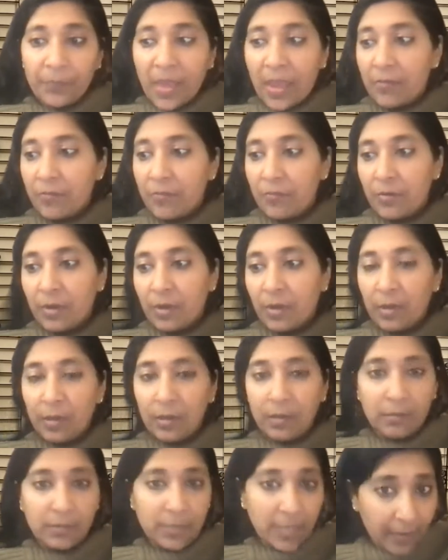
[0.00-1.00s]

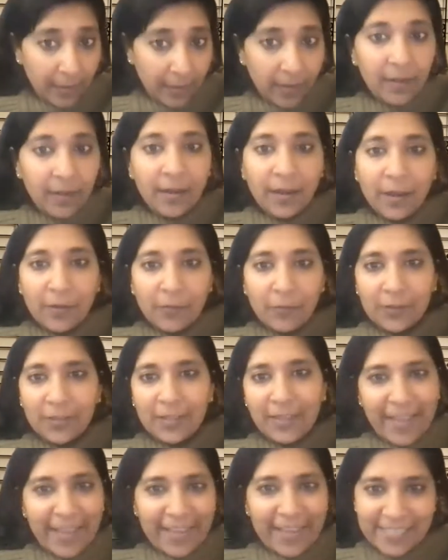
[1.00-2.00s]
every day for
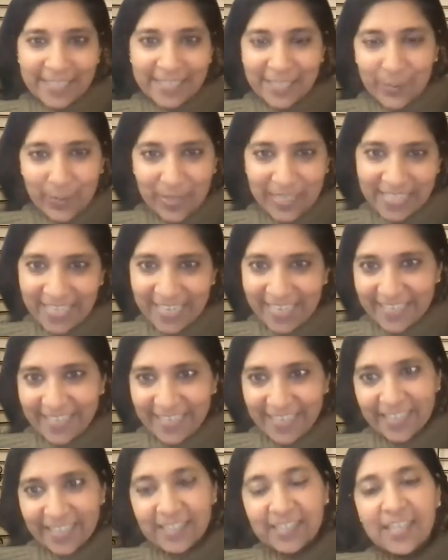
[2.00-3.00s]
the next 28
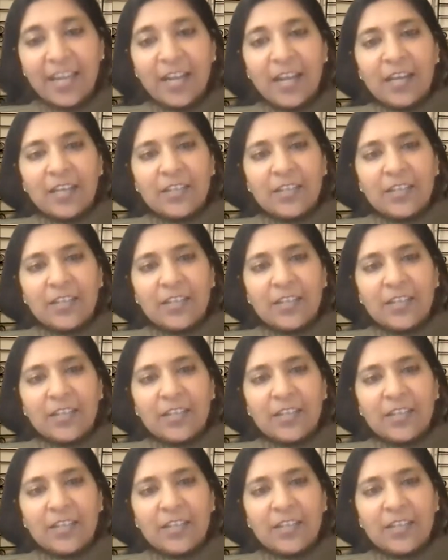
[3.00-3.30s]
days,